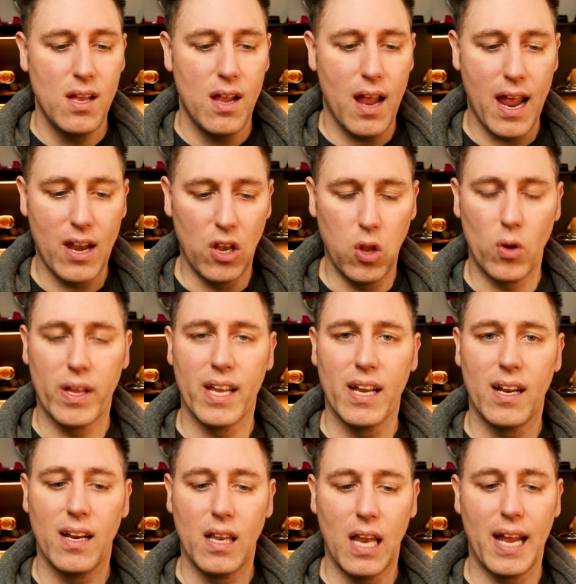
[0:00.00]
it
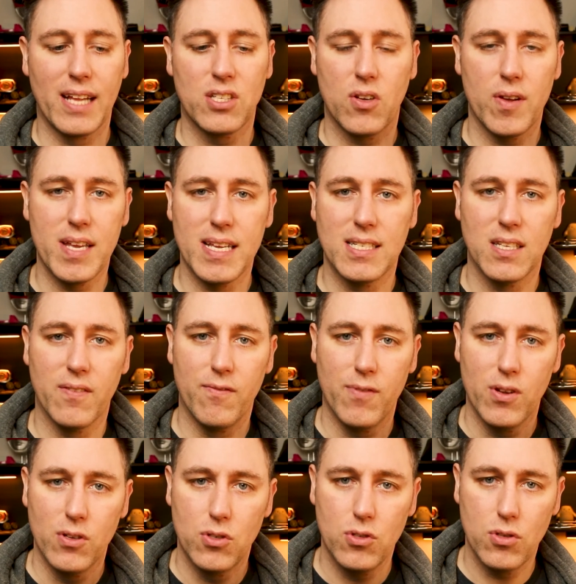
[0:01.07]
looking like it's cohesive
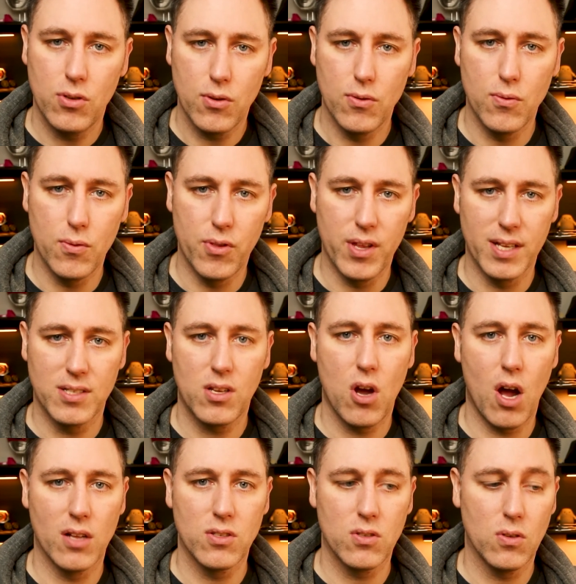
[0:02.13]
to this
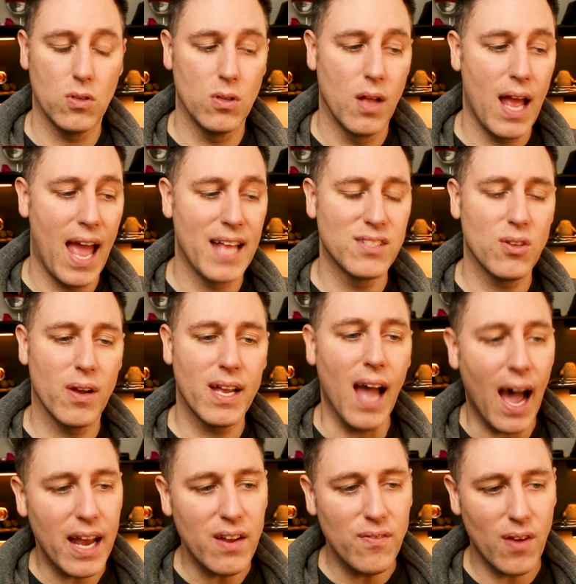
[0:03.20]
console. And so I
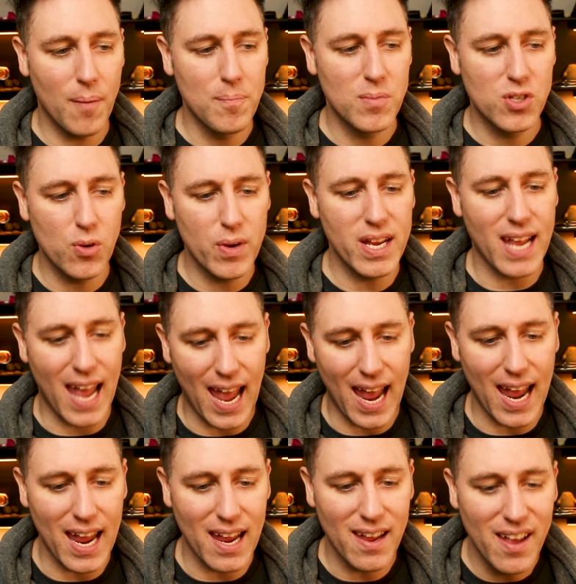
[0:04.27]
kind of am doing
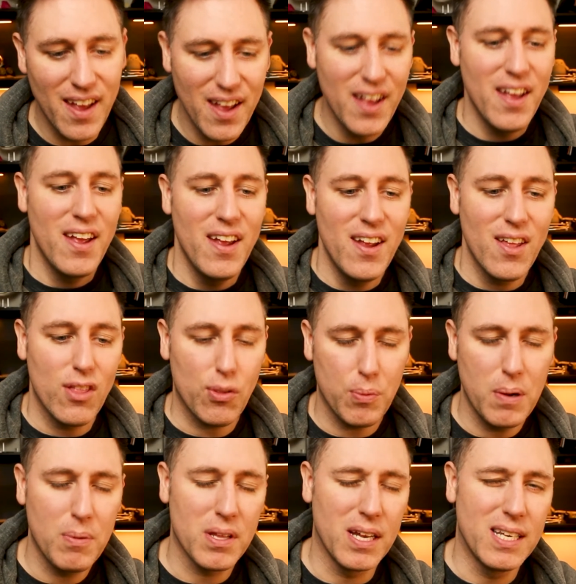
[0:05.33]
a
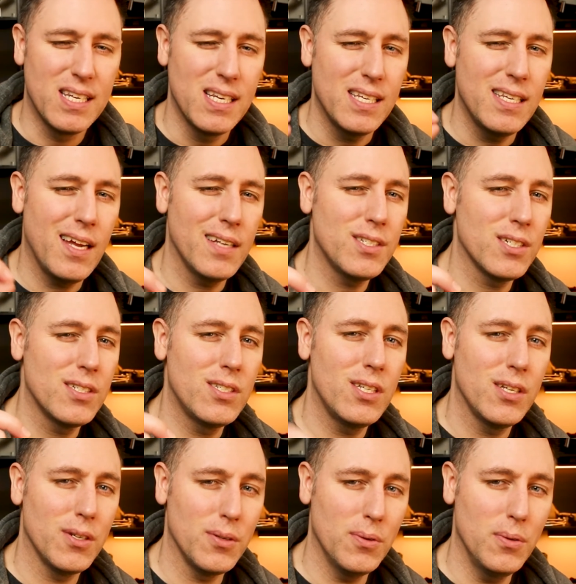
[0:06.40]
three with a touch of
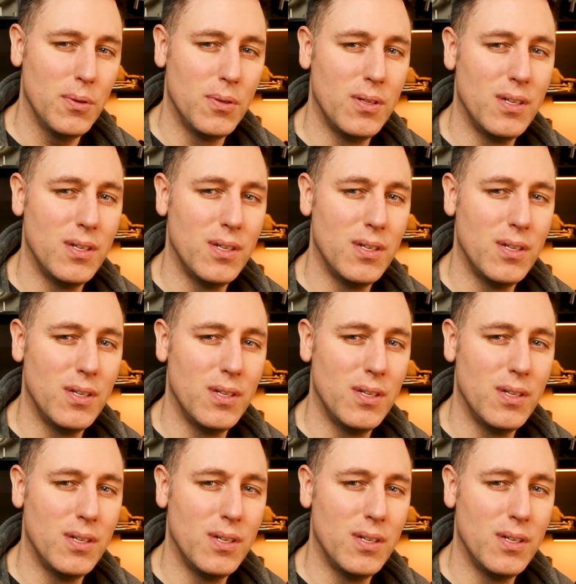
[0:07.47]
two.